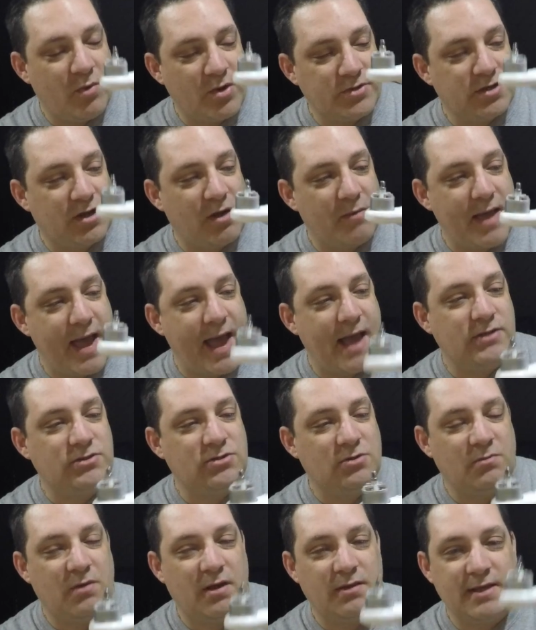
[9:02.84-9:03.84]
I got my hands
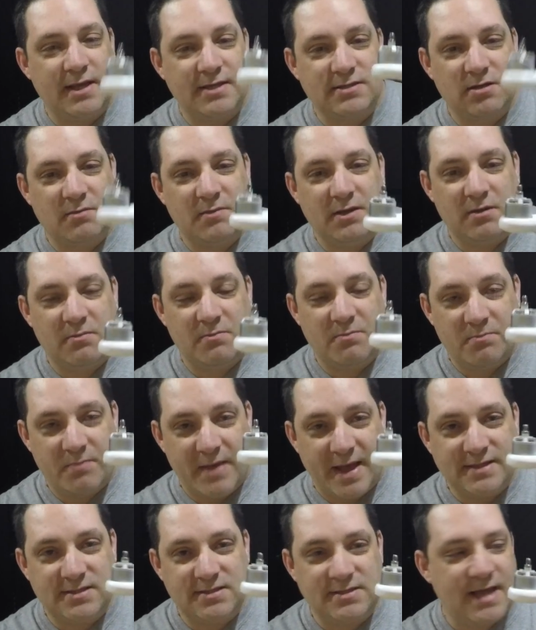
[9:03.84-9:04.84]
on one, that's going to be the
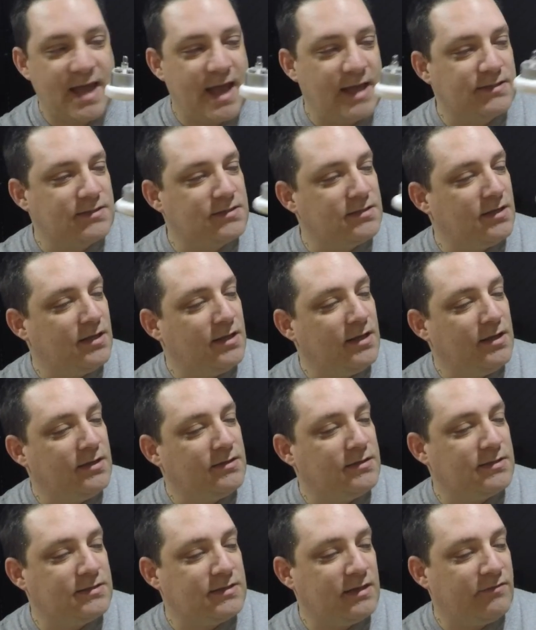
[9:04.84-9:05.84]
best test
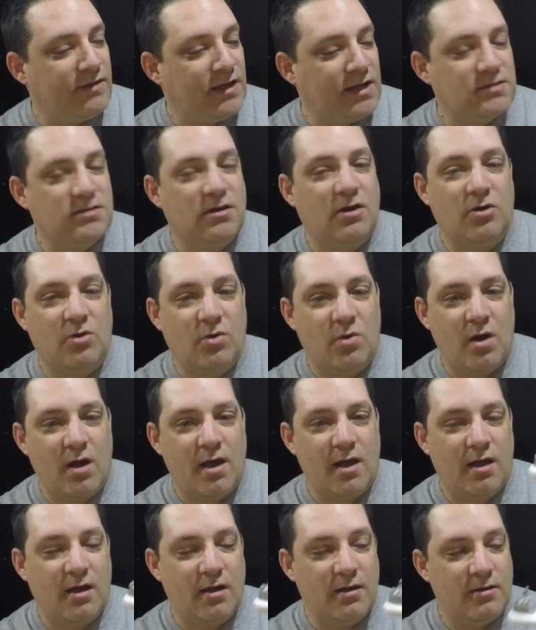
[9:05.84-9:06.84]
to see if it is a lot
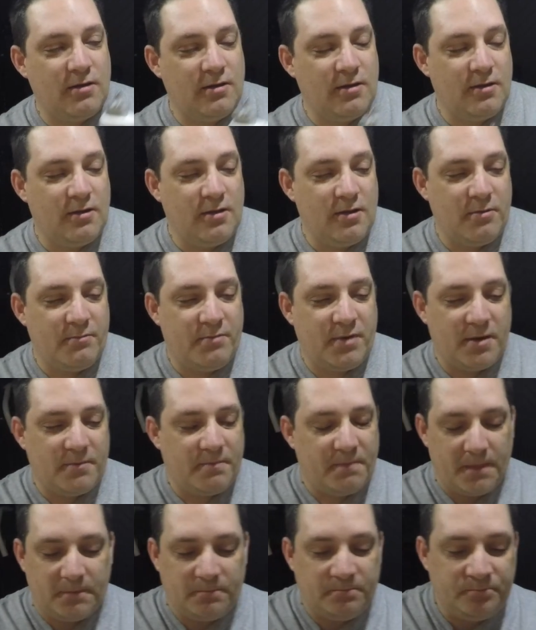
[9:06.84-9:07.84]
quieter.
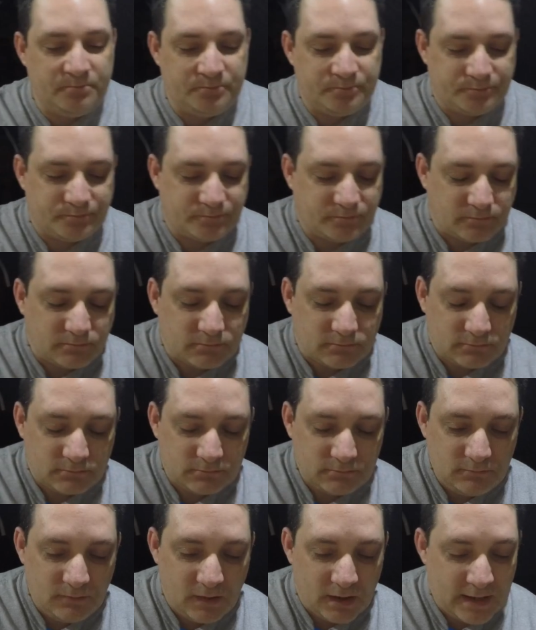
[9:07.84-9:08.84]
But
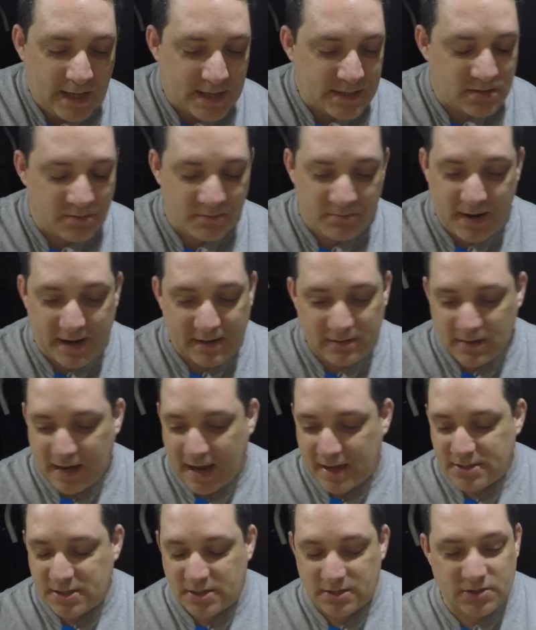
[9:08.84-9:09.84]
that's the
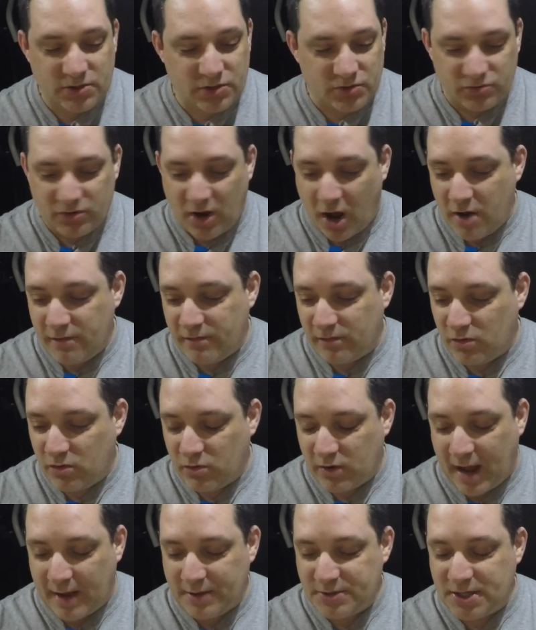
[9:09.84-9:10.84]
game changer. It's just overall
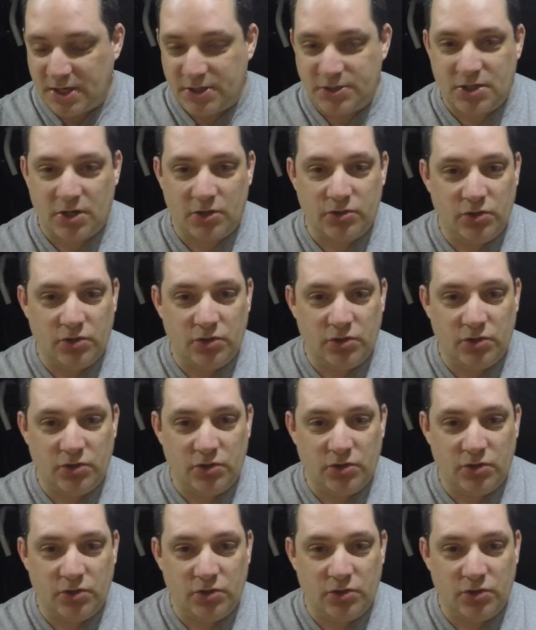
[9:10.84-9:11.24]
game changer.